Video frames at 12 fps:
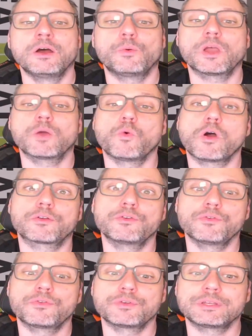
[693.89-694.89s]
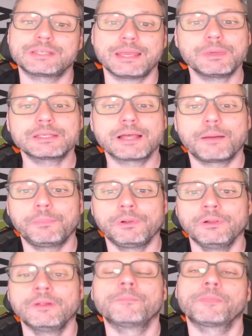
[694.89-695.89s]
where I walk you through the same
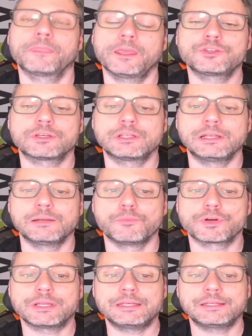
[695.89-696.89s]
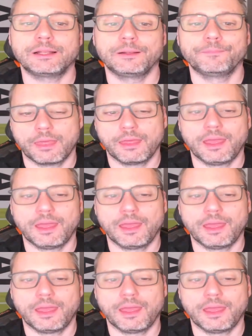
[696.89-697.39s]
example in just a little more detail.